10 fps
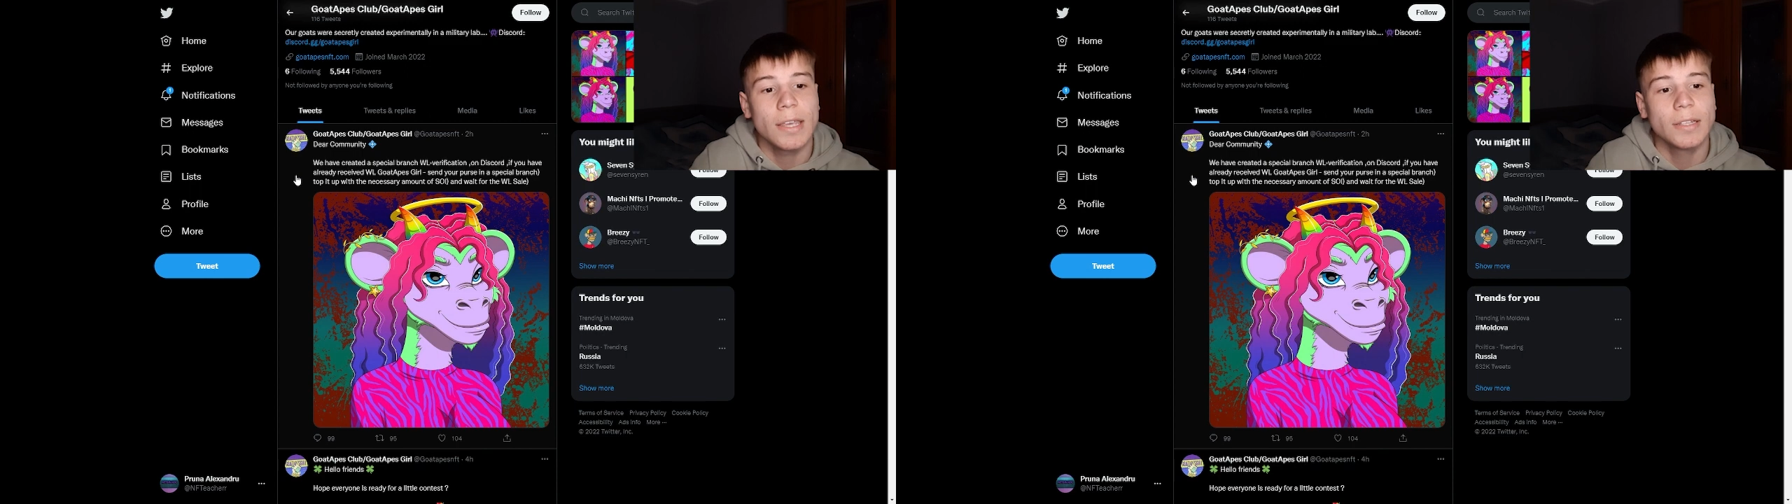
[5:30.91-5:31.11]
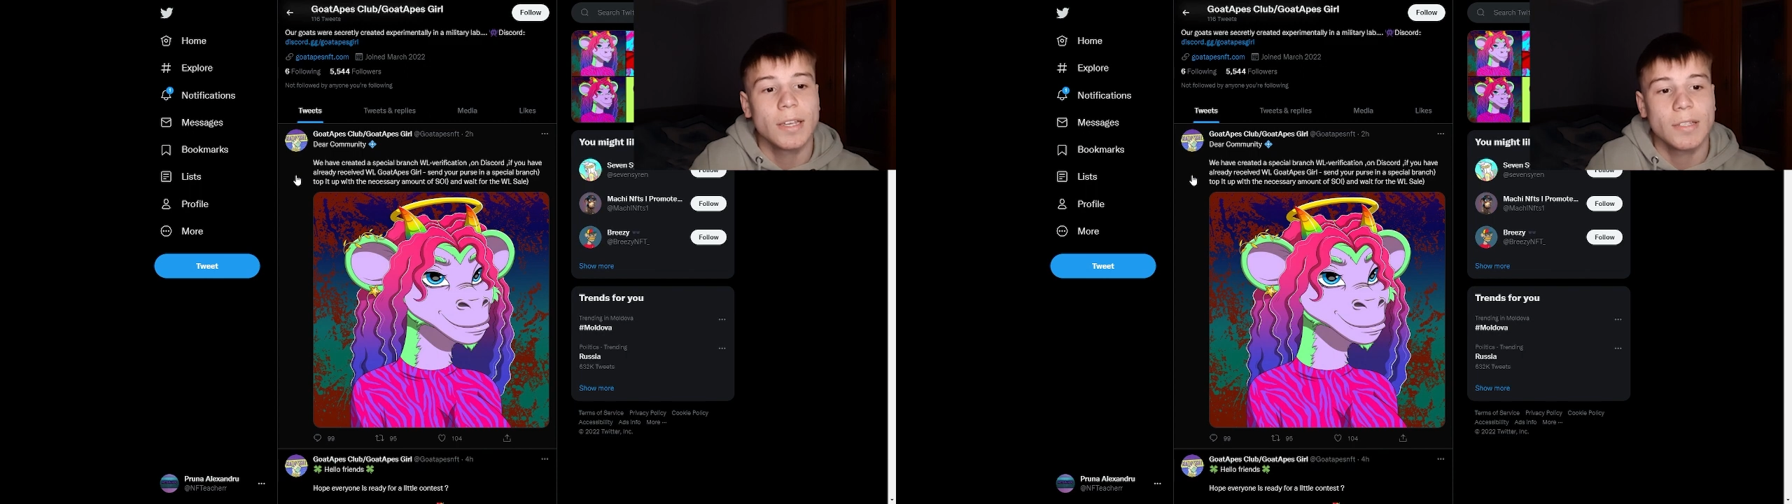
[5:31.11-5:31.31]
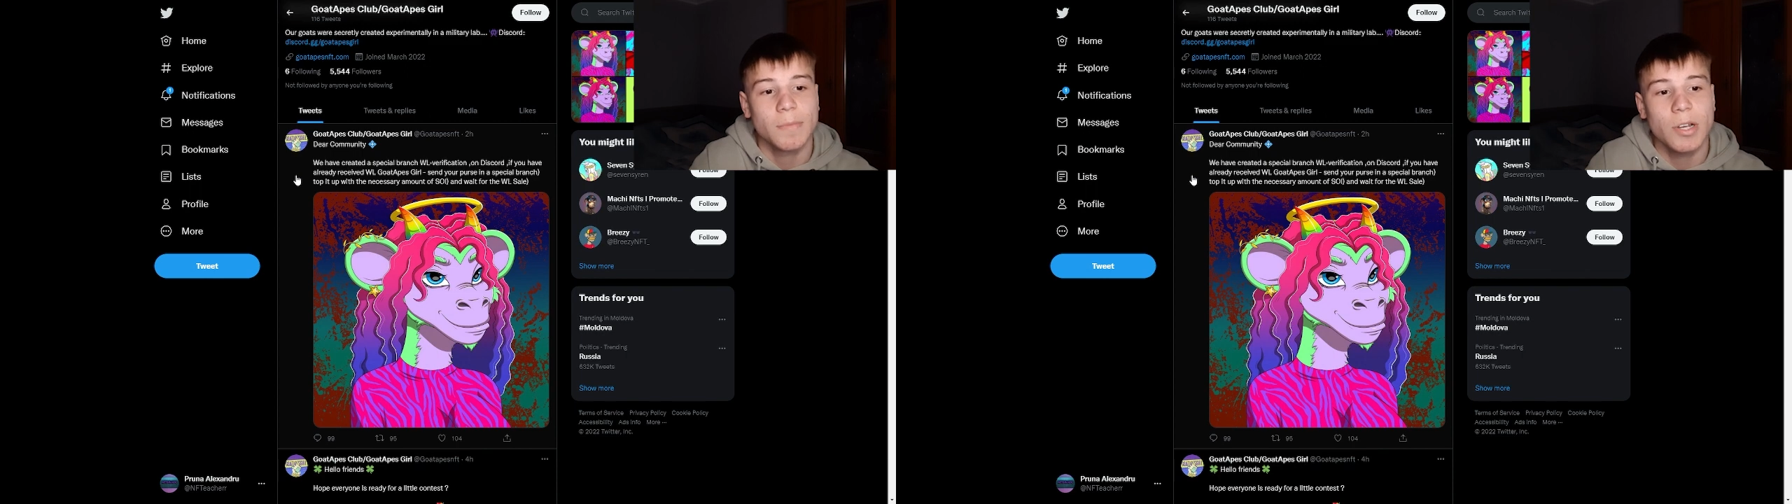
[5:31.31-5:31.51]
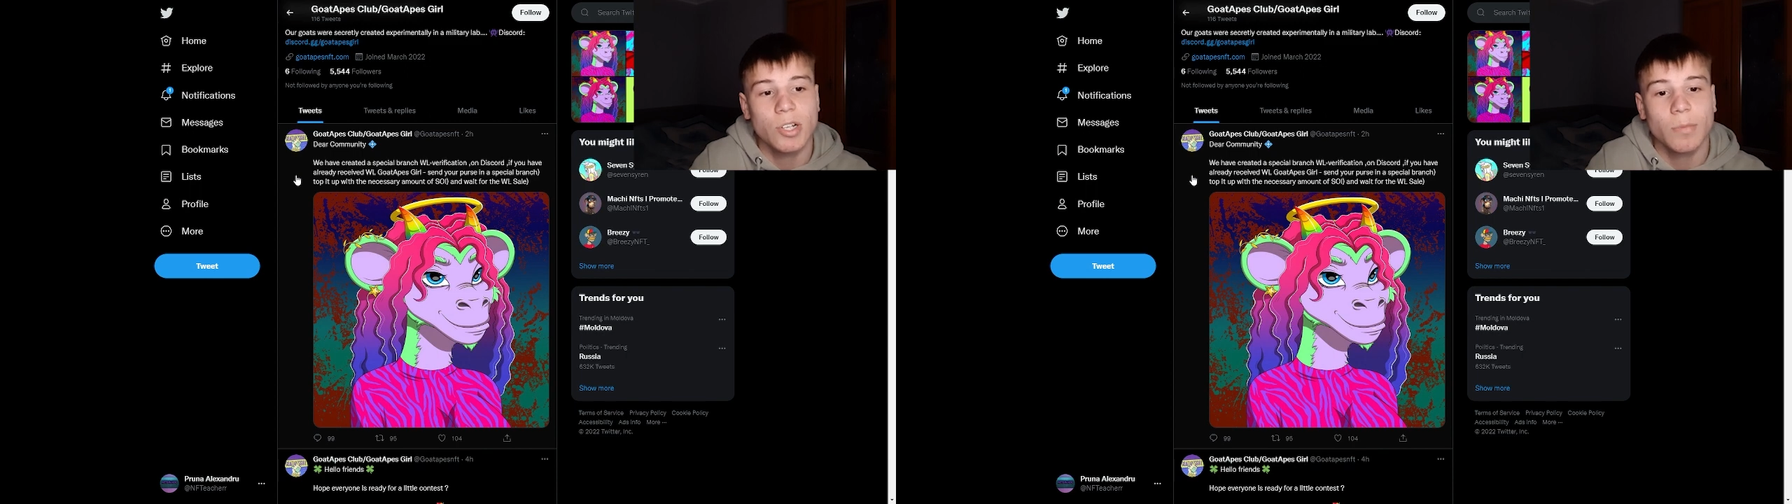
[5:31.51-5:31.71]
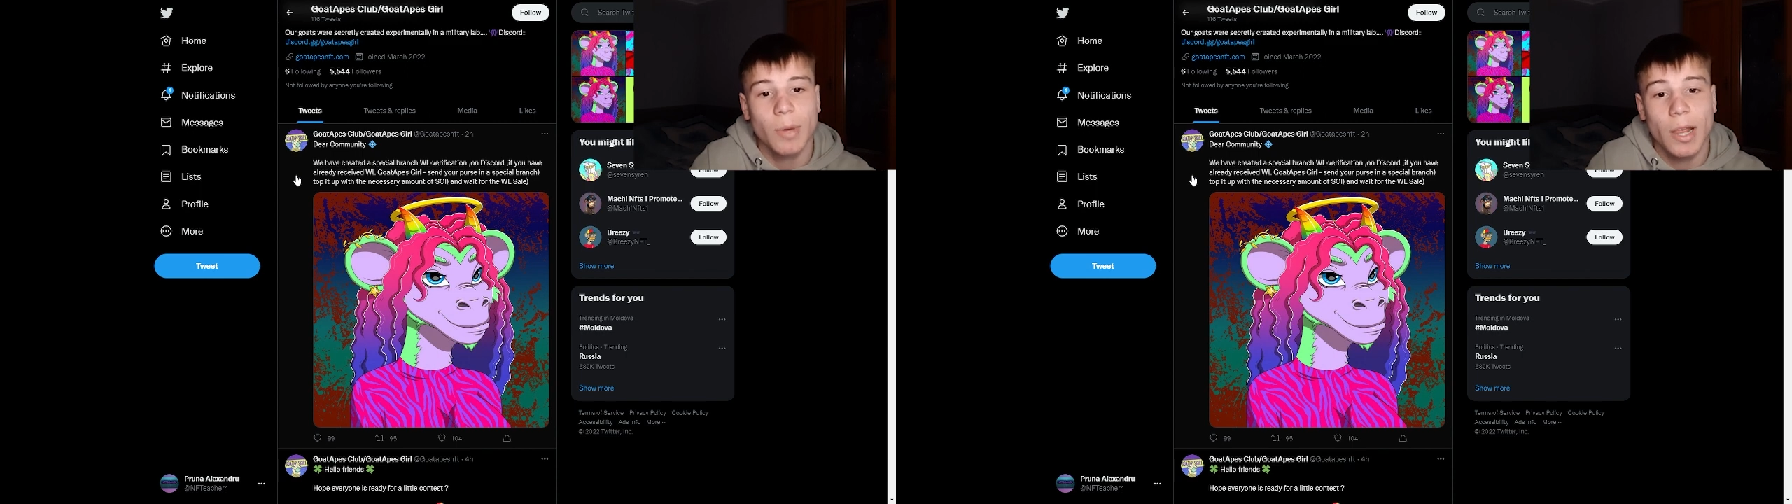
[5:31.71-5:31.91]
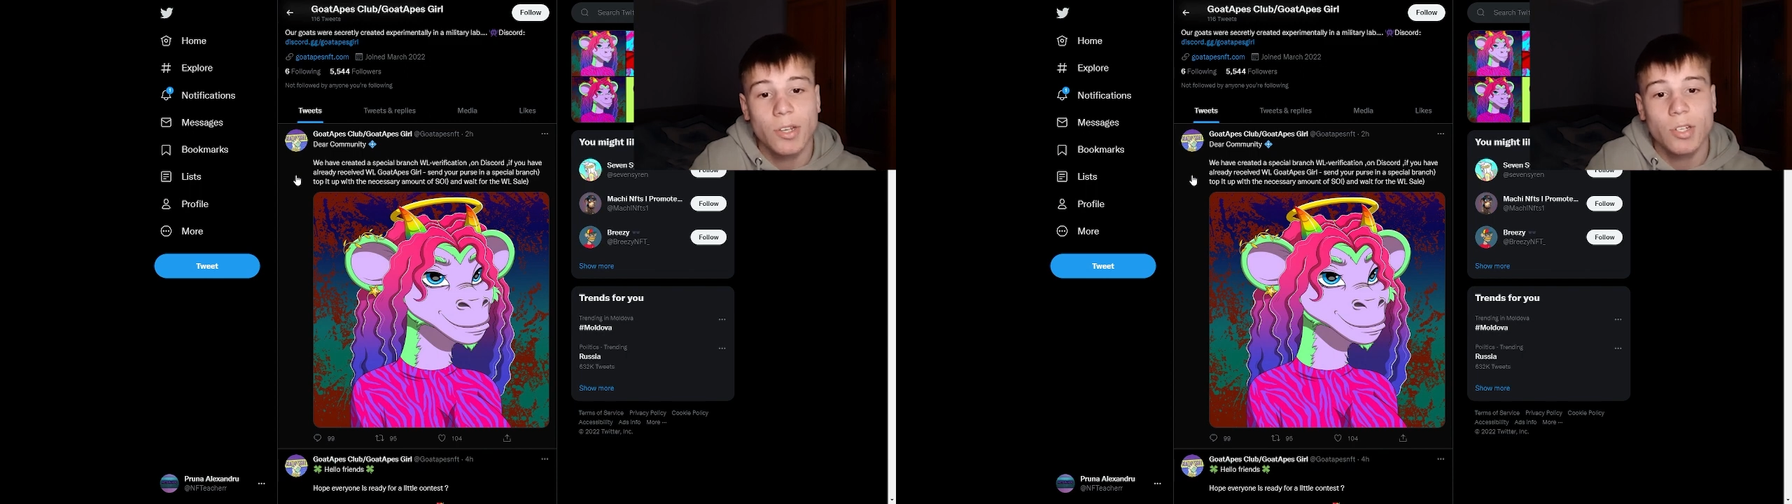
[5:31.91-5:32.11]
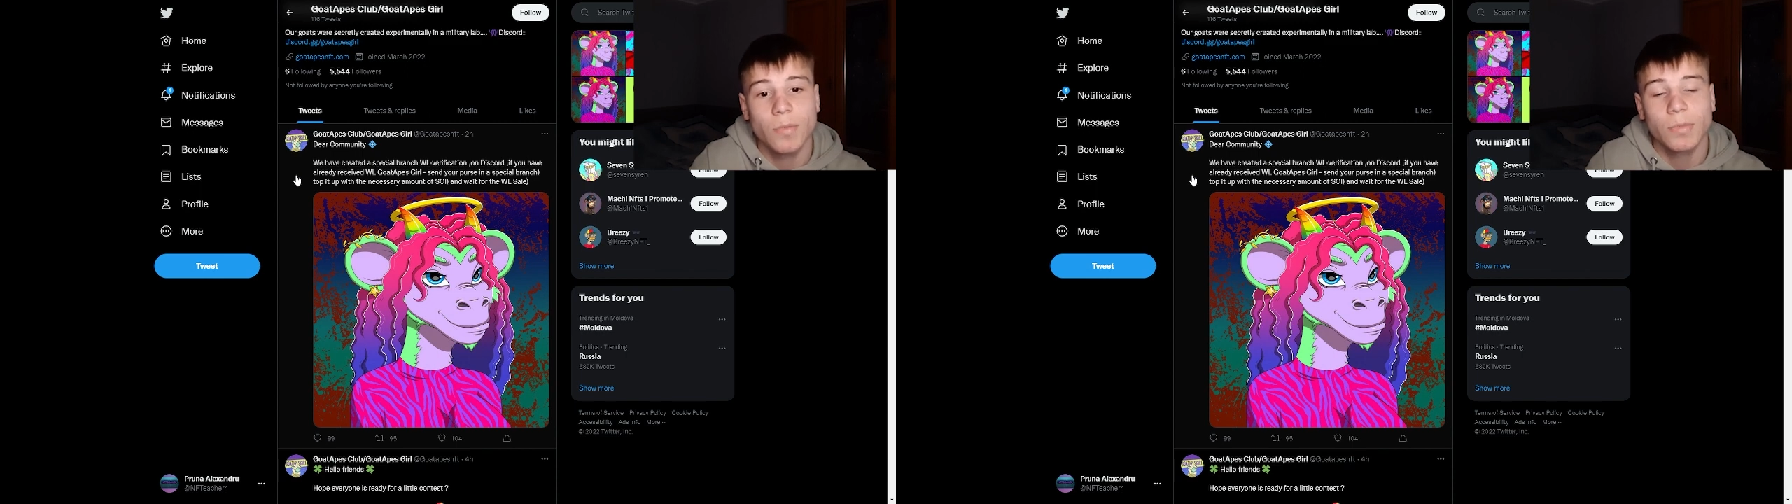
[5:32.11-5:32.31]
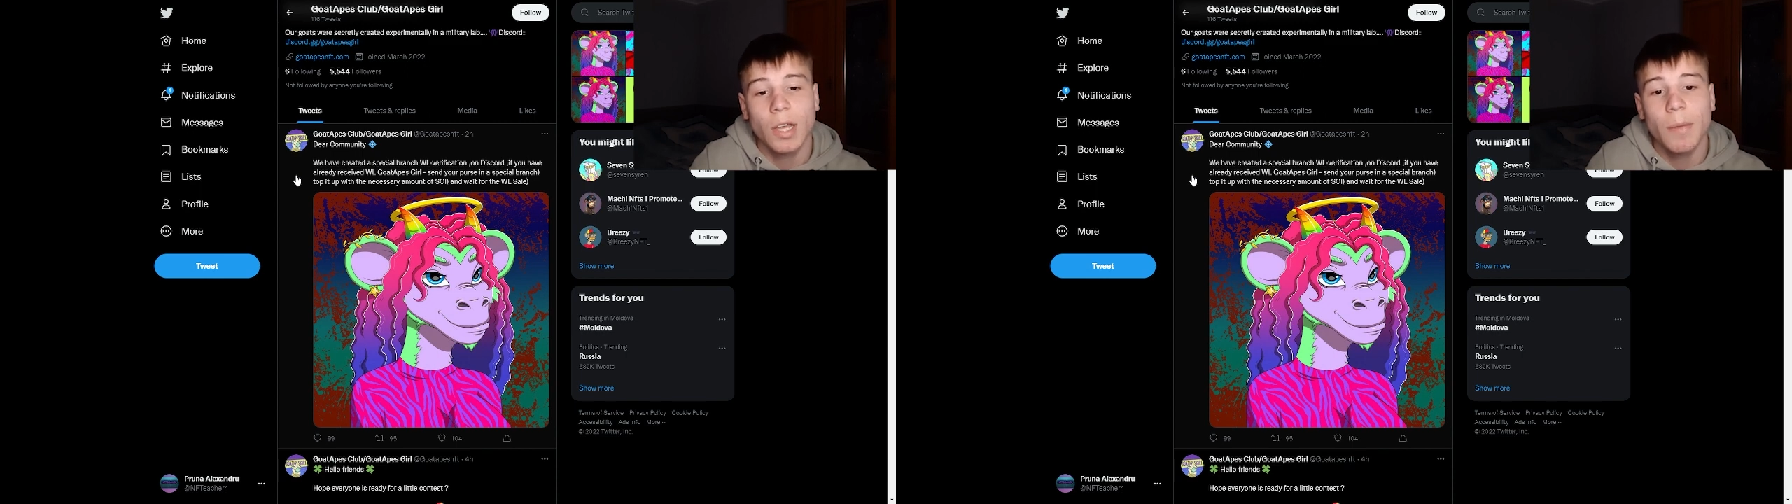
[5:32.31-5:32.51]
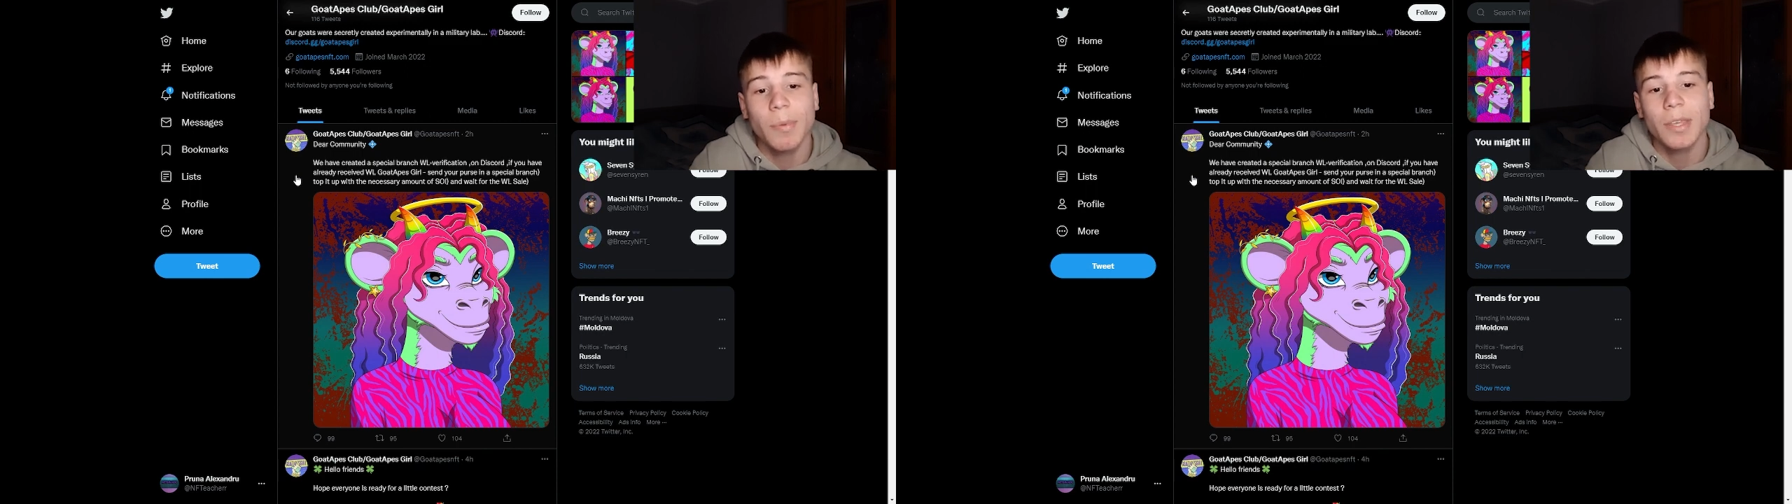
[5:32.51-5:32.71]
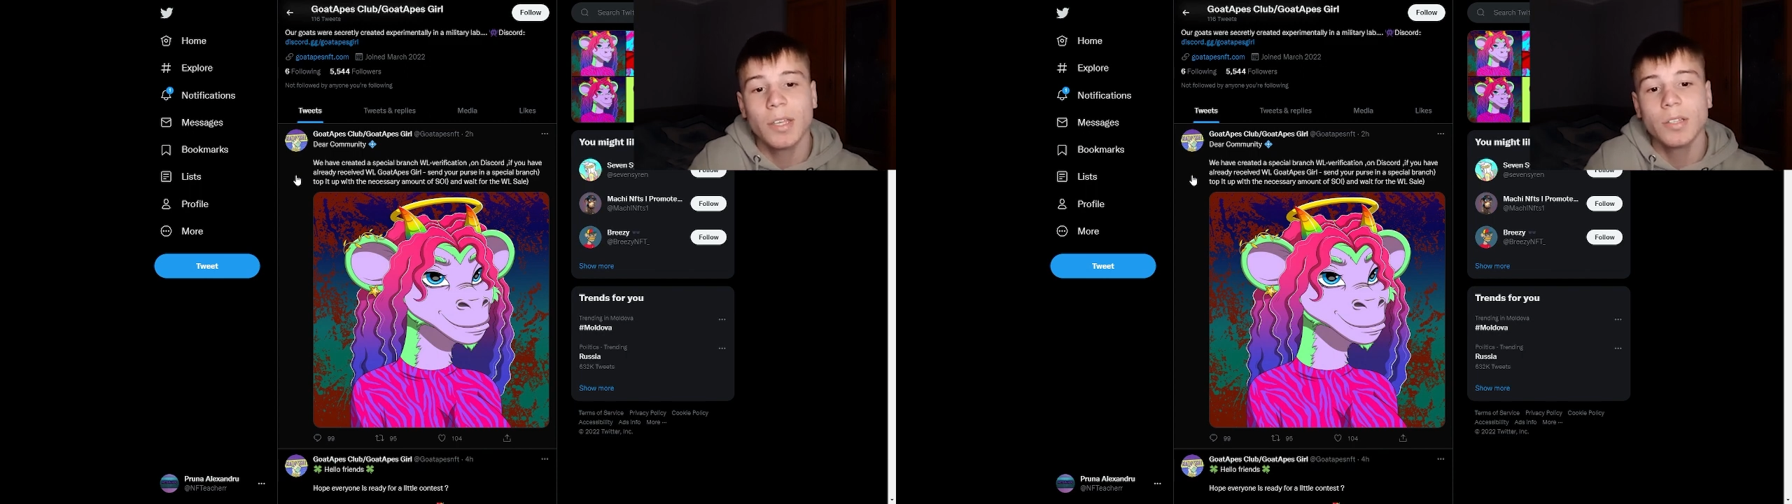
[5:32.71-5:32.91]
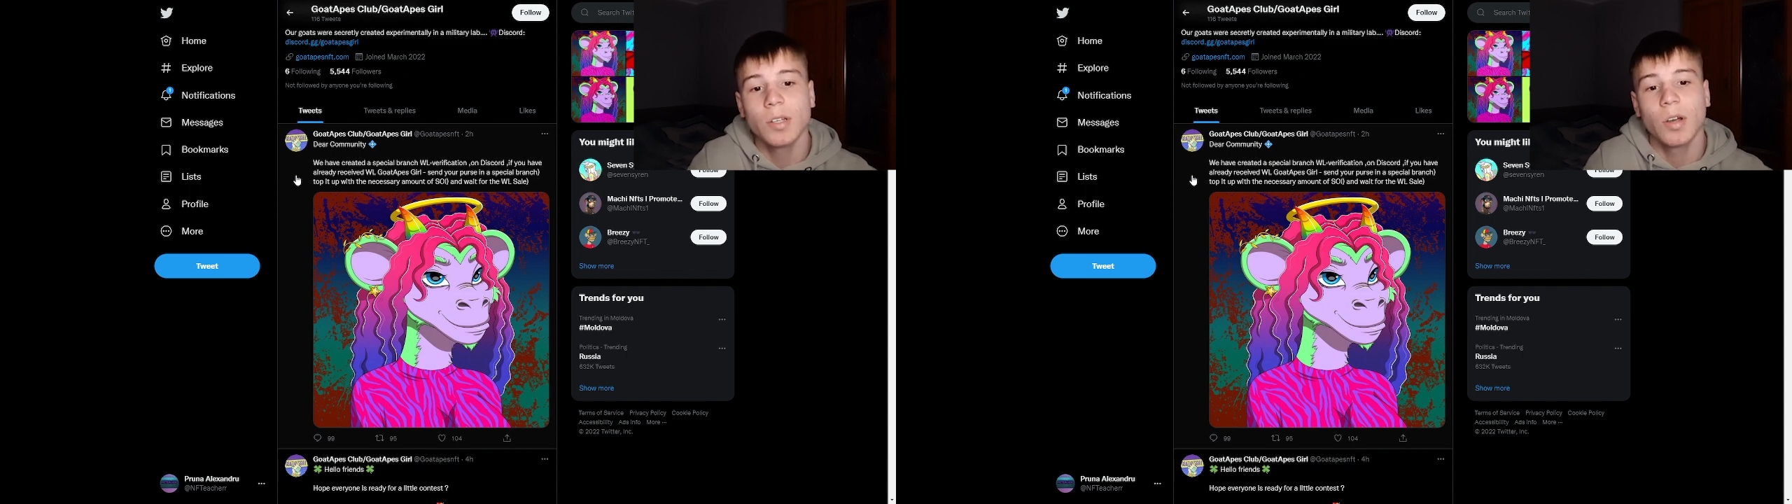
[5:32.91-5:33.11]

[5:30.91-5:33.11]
in a special branch. Tap it